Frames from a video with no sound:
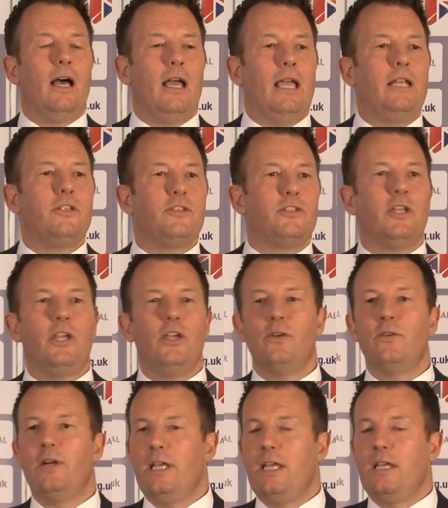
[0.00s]

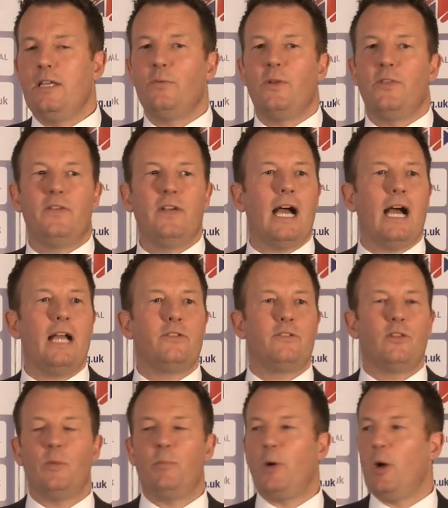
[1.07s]
insecurities with regards
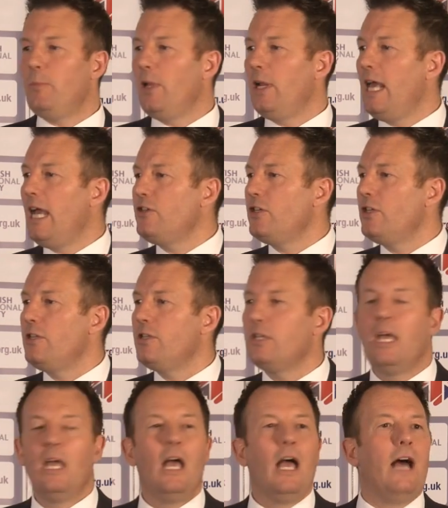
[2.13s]
to the populations
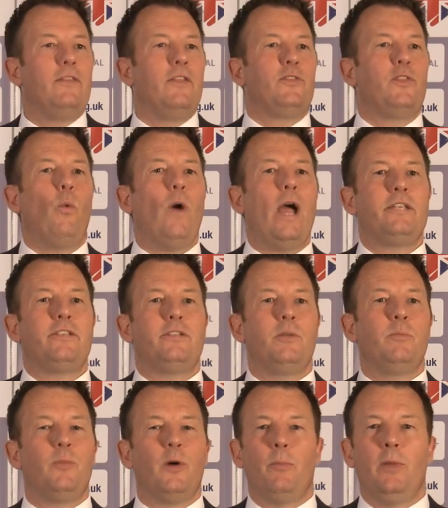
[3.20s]
and that the
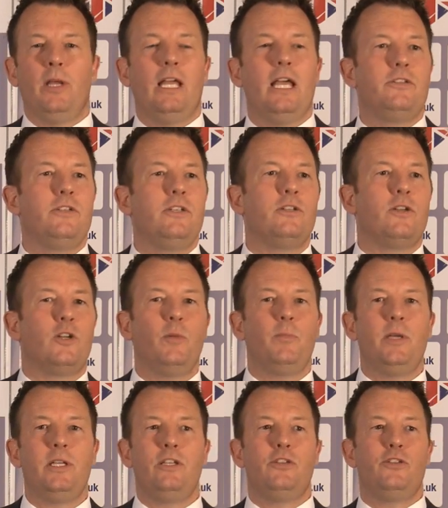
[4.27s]
Western population is going to
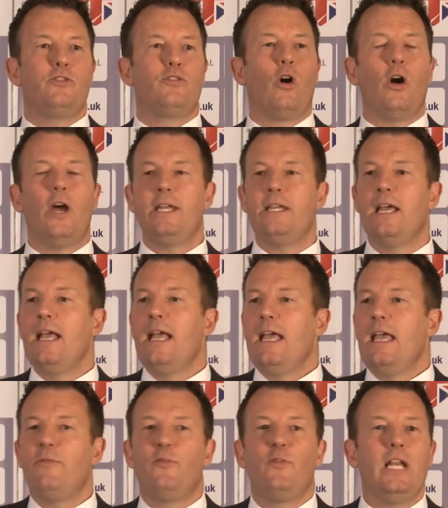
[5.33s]
be destroyed
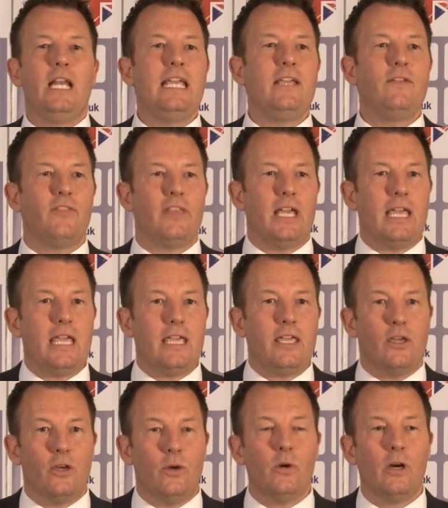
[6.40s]
if we leave the
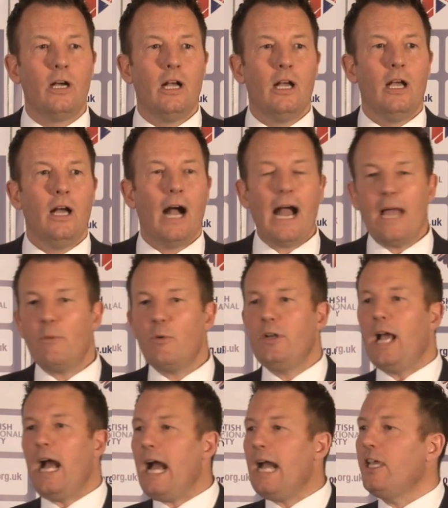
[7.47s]
EU. I would
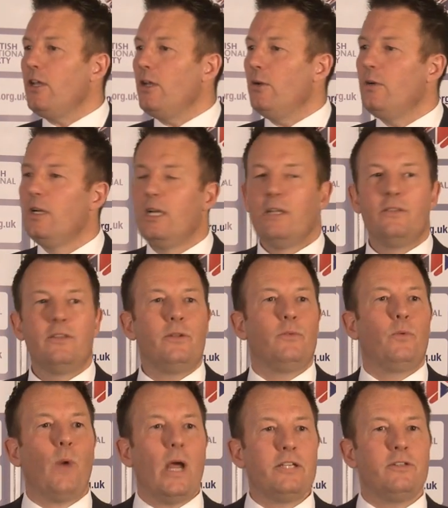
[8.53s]
argue that
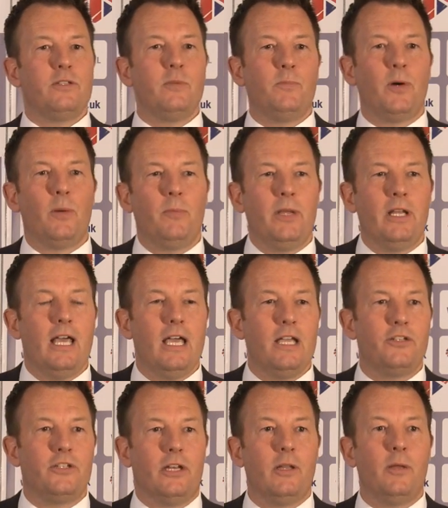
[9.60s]
Western
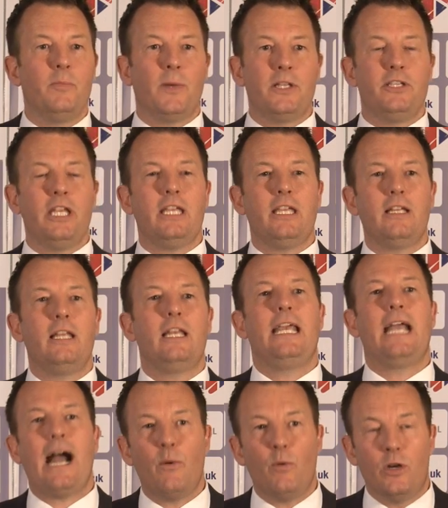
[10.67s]
population, and particularly
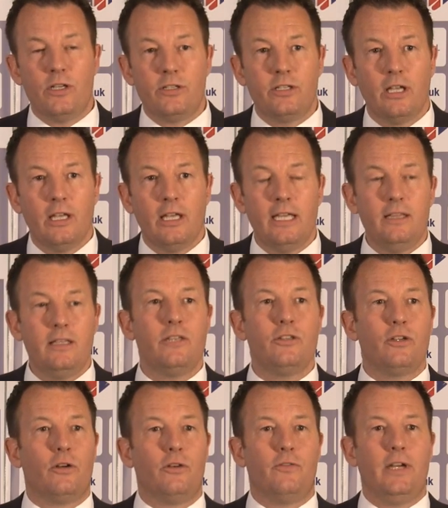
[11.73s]
ours in this
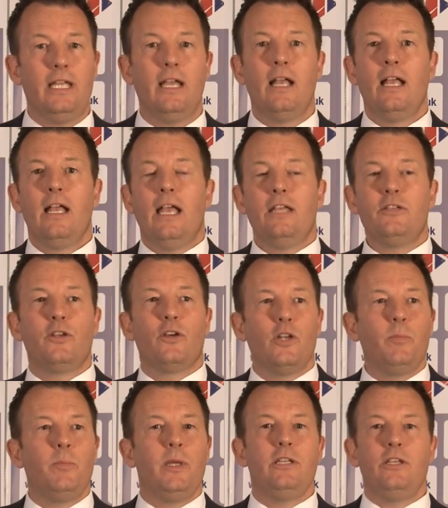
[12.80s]
country, is going
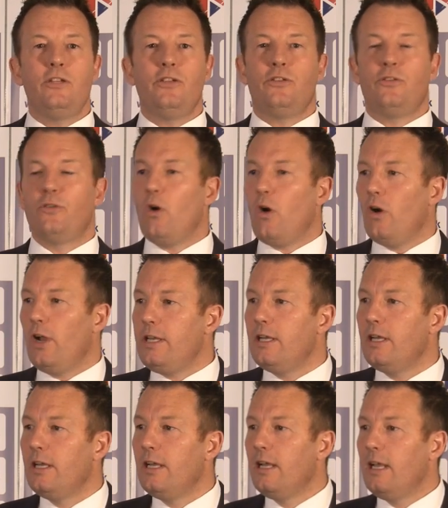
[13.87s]
to be destroyed
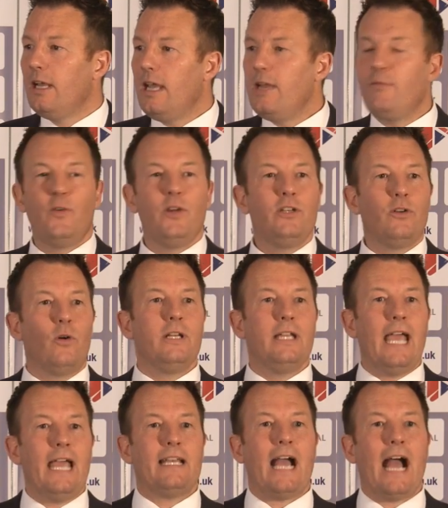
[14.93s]
if we don't
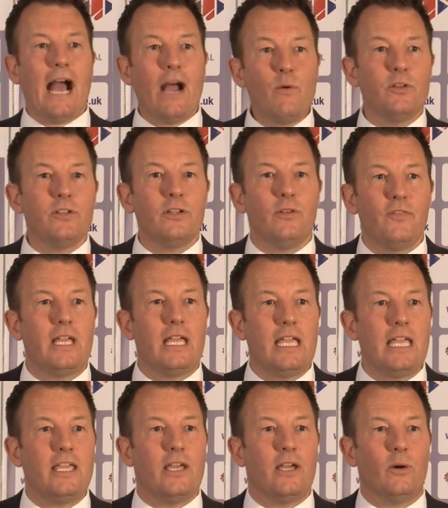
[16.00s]
get out of the
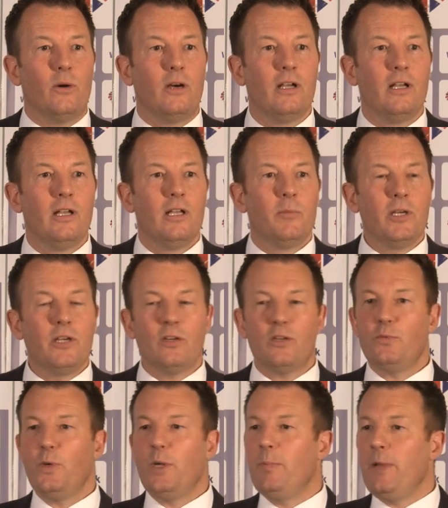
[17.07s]
EU,
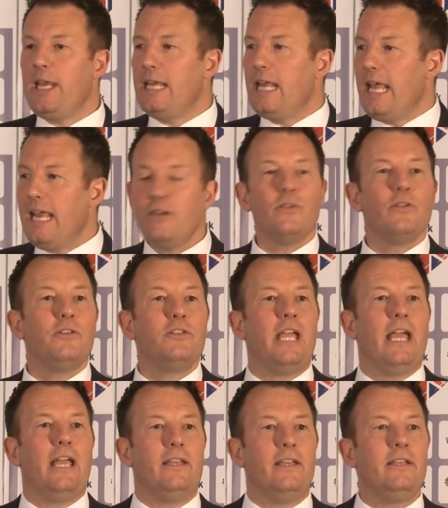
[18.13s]
because we've been
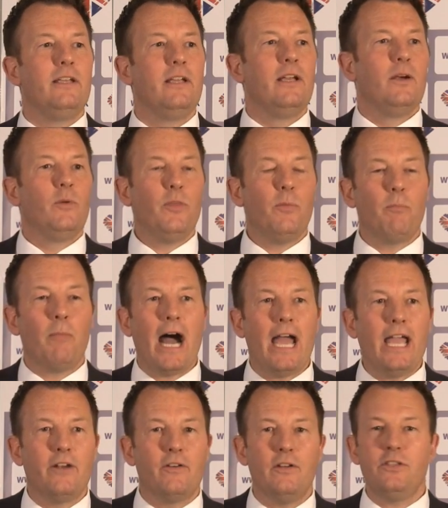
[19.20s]
inundated with
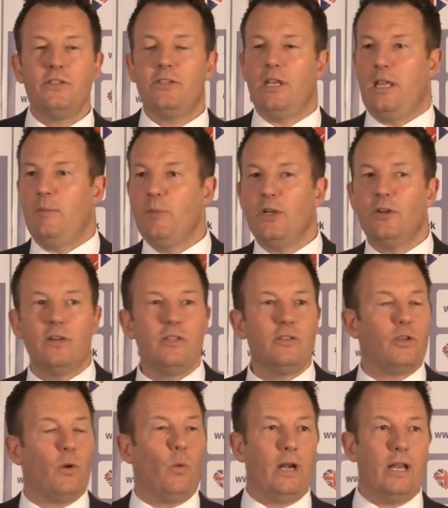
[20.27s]
migrants and
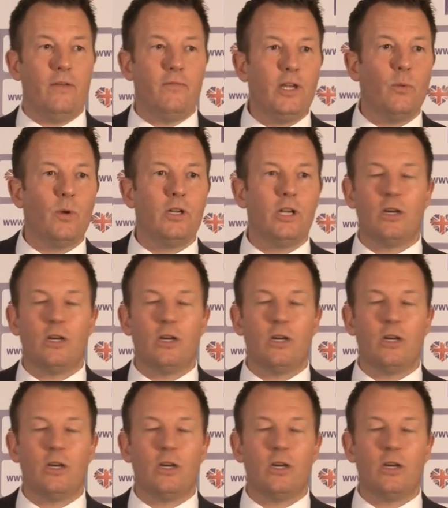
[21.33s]
immigrants, or whatever you want to